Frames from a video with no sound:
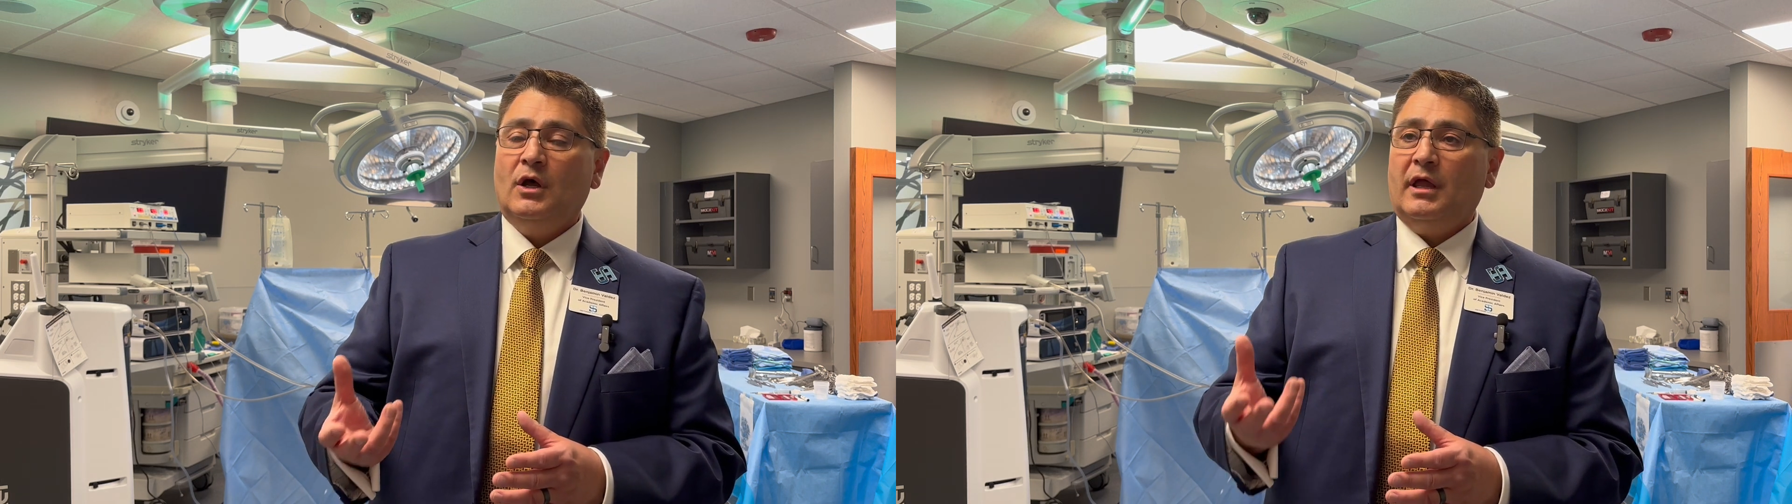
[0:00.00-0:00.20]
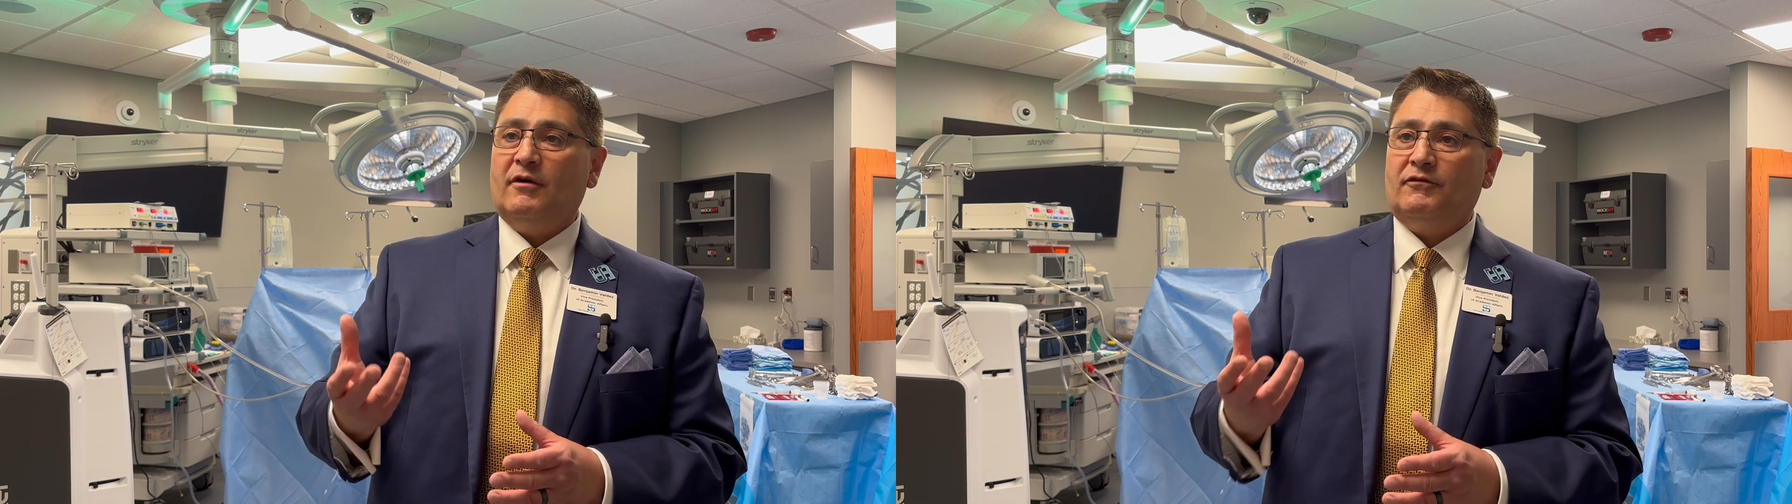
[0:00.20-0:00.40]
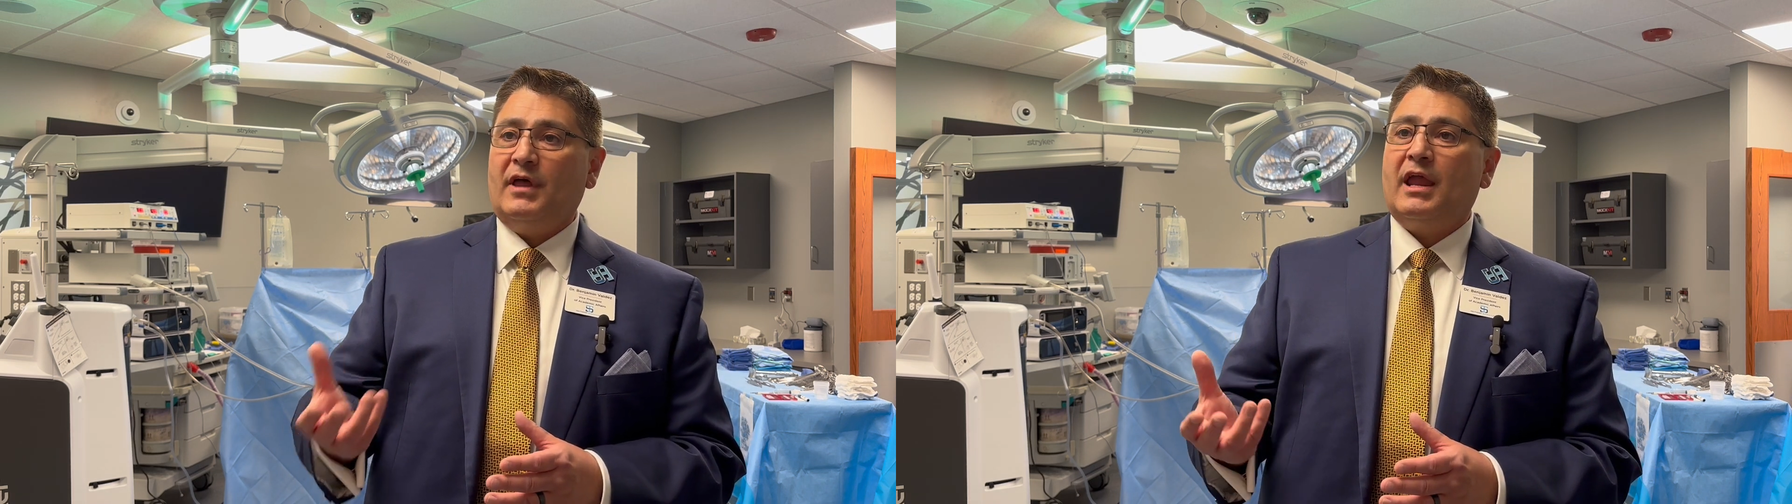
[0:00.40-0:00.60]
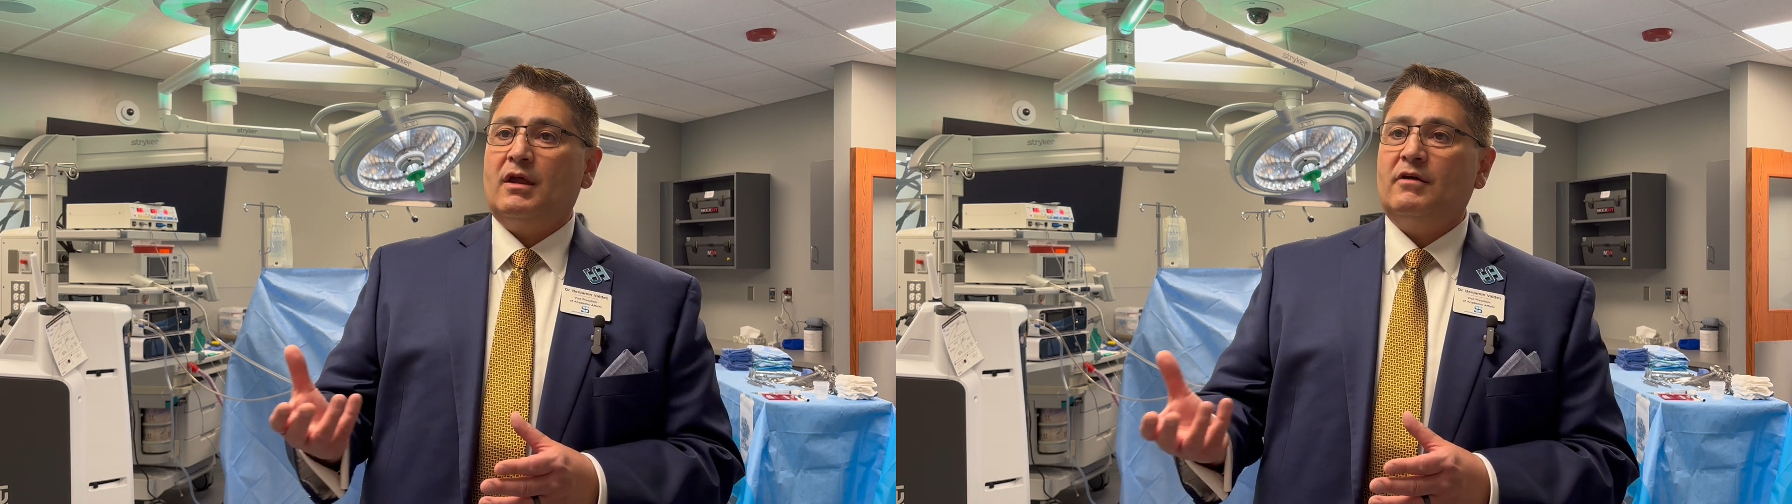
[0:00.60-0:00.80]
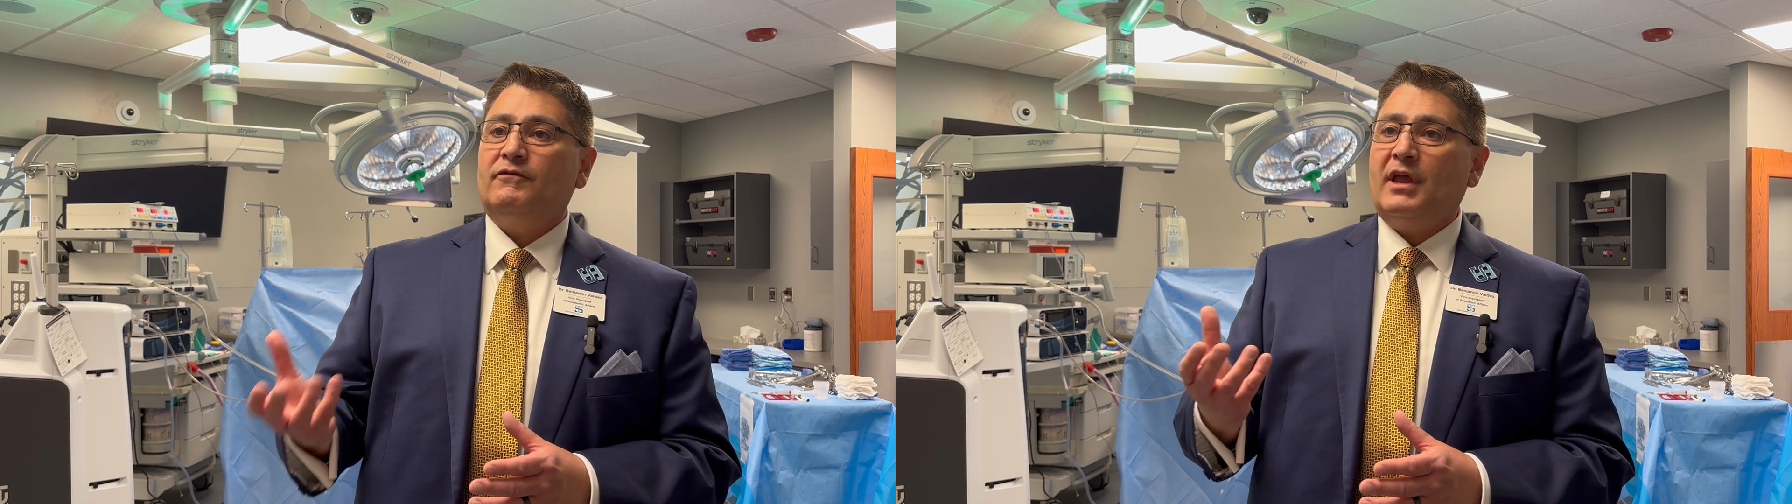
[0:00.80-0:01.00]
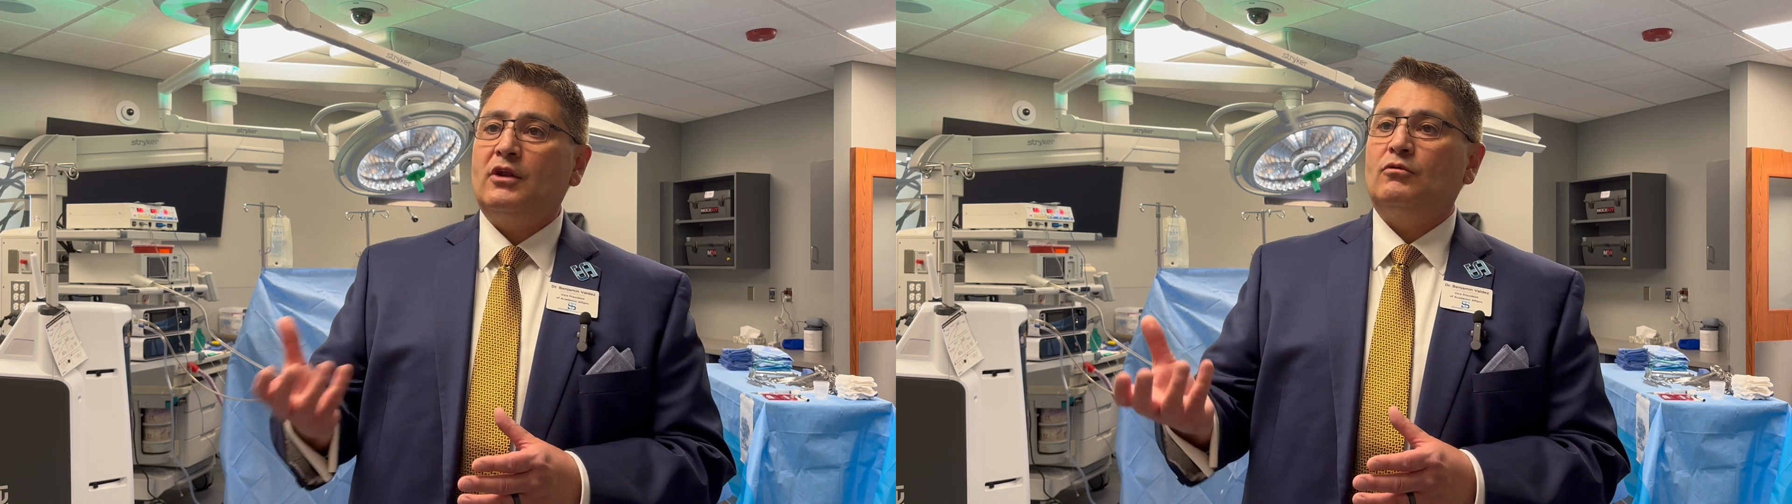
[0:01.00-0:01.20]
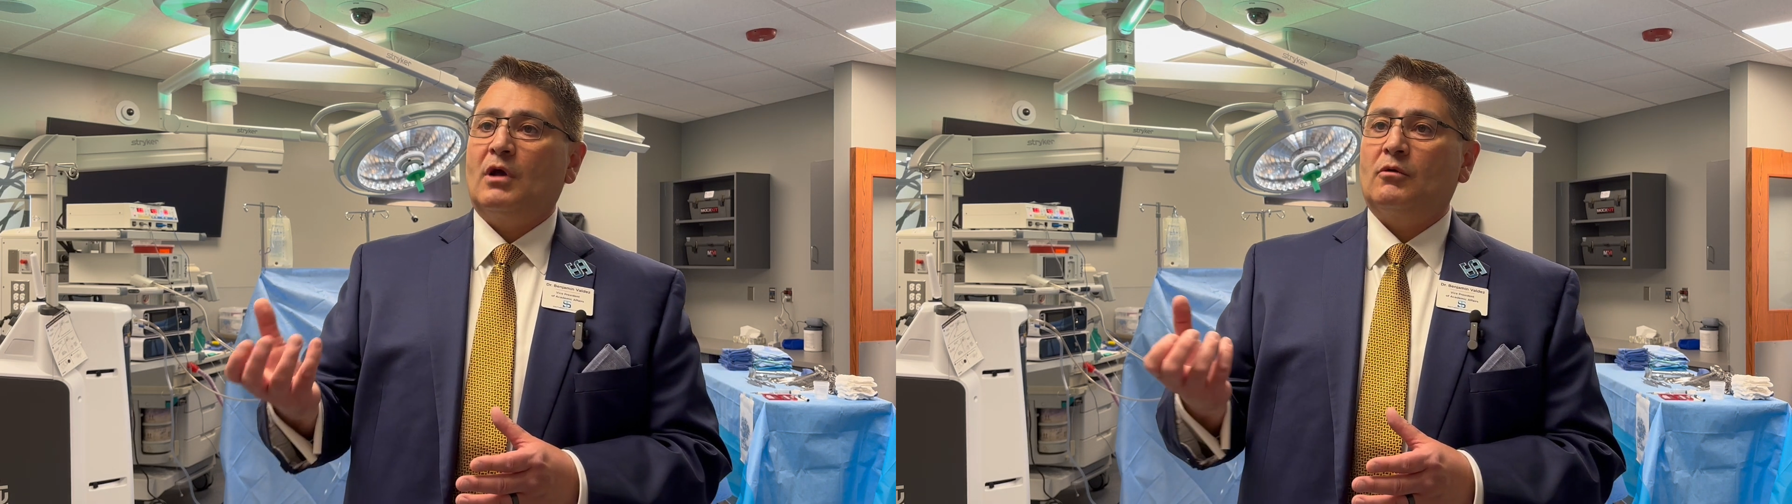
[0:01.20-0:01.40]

if they do not